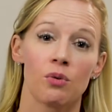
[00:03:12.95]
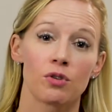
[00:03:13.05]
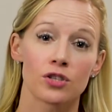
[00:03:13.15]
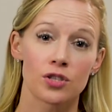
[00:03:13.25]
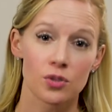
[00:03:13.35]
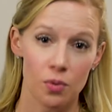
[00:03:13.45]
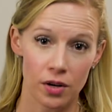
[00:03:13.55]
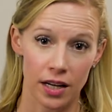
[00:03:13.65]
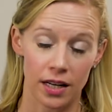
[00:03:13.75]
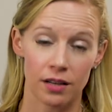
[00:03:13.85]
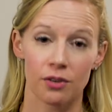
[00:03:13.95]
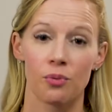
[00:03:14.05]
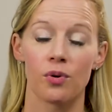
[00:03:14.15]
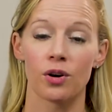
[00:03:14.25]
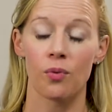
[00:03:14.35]
we're sorting,
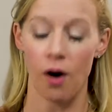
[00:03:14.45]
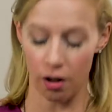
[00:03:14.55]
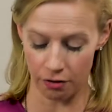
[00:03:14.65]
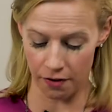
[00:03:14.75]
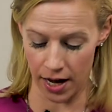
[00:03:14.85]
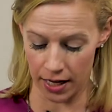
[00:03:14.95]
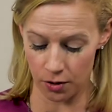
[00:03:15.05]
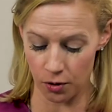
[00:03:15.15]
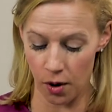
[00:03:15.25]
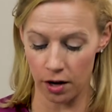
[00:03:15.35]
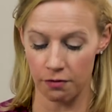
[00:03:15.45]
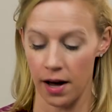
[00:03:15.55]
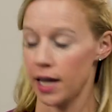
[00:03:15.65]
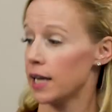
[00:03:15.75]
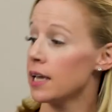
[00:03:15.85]
we're qualifying or
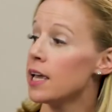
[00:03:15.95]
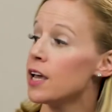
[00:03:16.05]
quantifying.